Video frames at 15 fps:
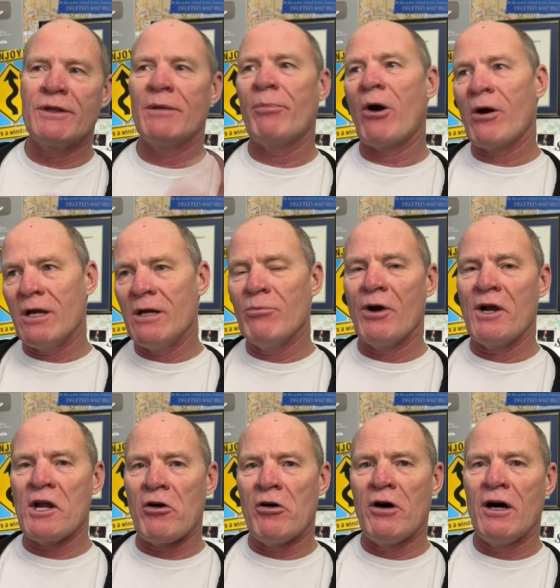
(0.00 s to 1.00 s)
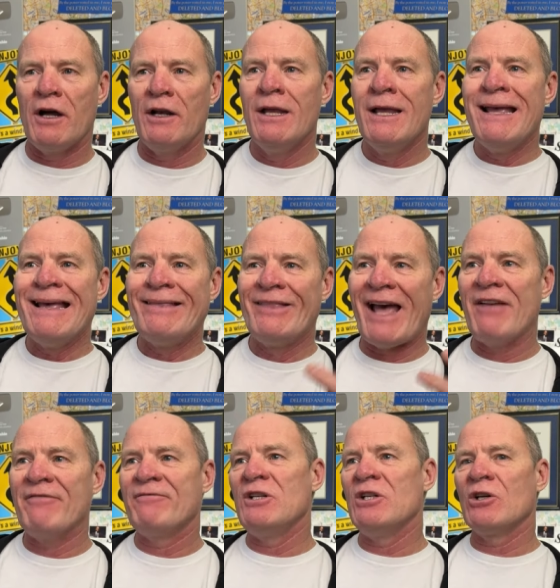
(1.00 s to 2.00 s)
the parking brake on,
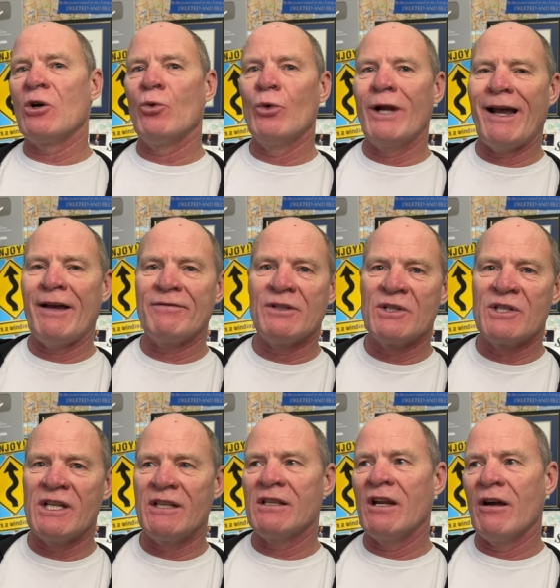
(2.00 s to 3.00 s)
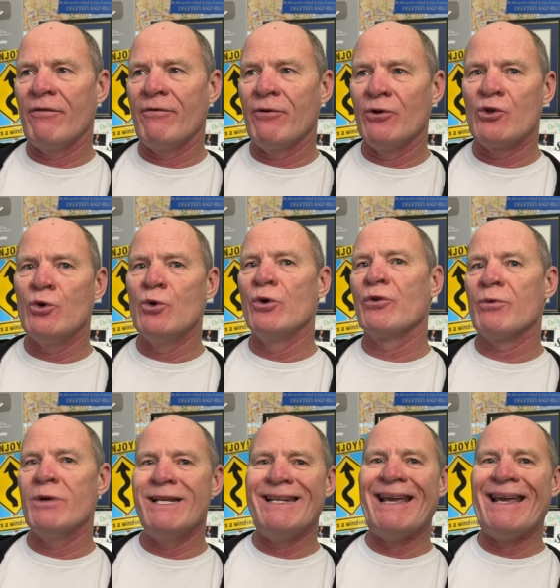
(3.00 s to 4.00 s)
that vehicle would have to sit there for two or
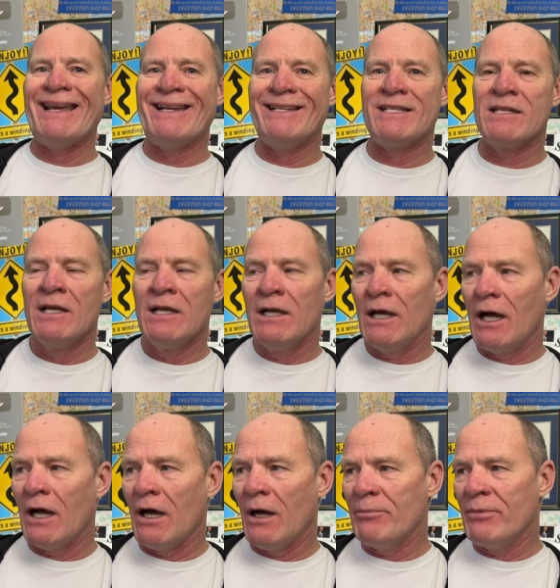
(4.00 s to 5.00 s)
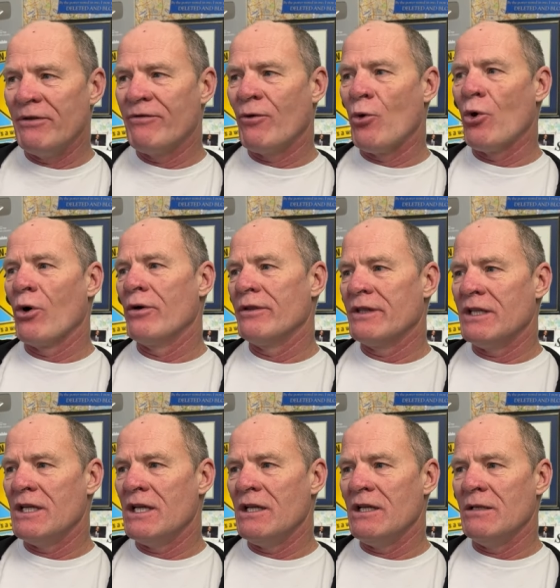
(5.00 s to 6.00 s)
three days uh, before
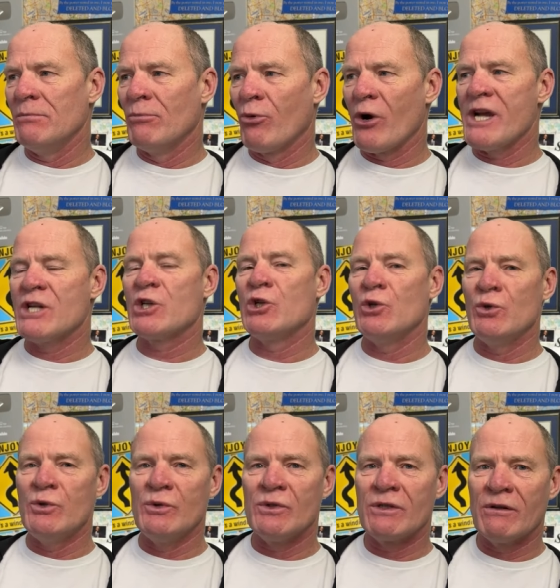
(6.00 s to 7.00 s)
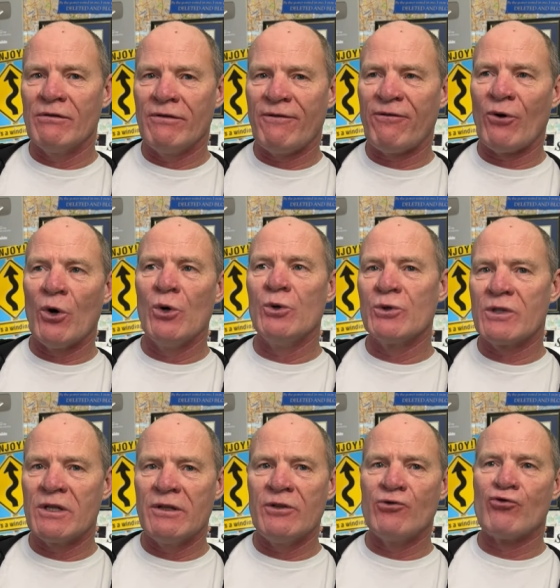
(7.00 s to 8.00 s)
the brake shoes froze
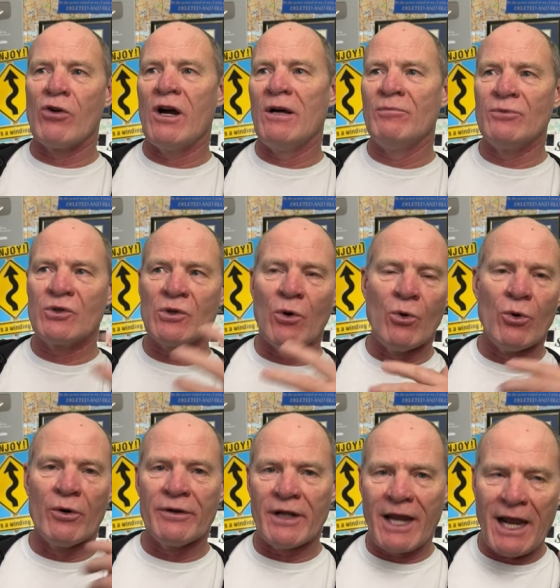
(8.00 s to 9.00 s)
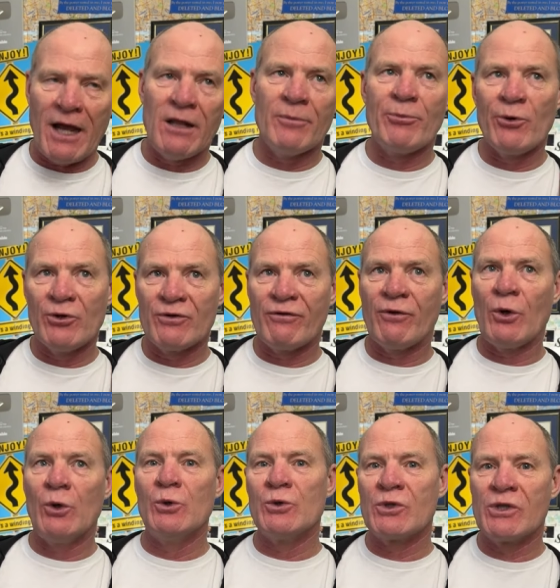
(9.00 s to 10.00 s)
to the drums or the calipers
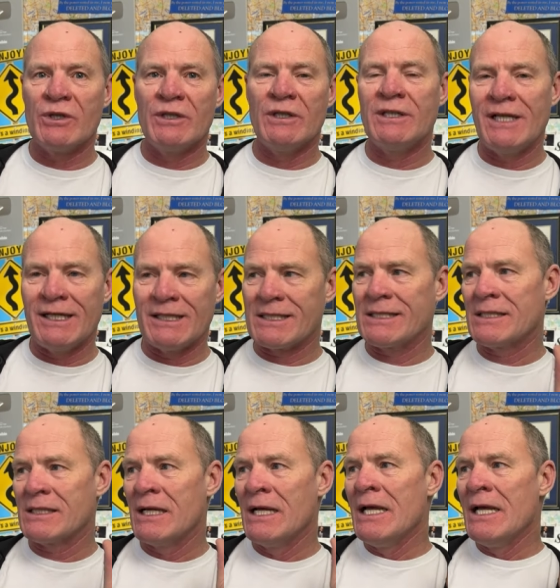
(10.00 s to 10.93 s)
froze to the discs.